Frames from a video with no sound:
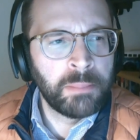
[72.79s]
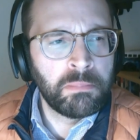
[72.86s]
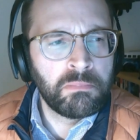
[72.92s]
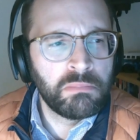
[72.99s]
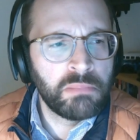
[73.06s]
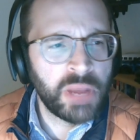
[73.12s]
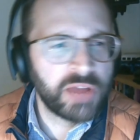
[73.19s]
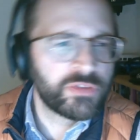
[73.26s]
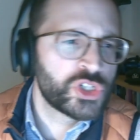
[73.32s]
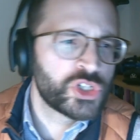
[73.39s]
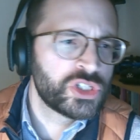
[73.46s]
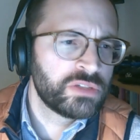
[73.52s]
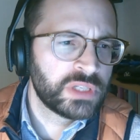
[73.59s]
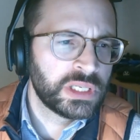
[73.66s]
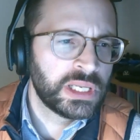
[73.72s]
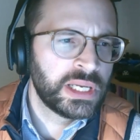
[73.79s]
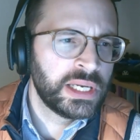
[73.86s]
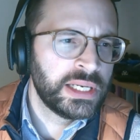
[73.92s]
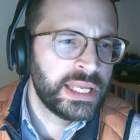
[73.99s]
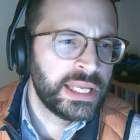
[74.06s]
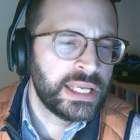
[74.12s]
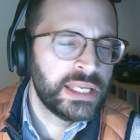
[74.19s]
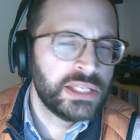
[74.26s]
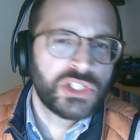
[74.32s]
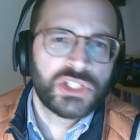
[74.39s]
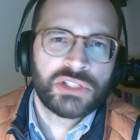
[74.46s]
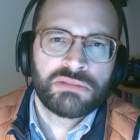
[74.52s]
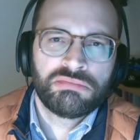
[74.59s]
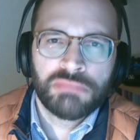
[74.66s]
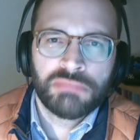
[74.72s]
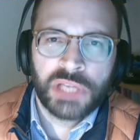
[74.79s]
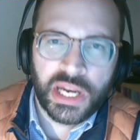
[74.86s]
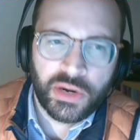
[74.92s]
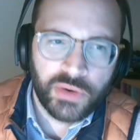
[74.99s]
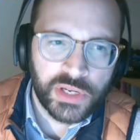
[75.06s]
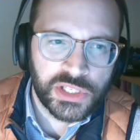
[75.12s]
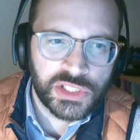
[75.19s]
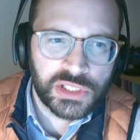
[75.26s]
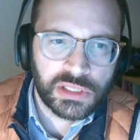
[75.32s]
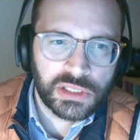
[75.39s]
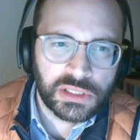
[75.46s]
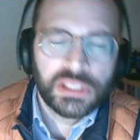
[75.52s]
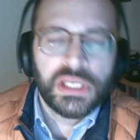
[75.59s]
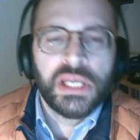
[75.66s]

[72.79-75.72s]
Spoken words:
My version of the line is anachronistic.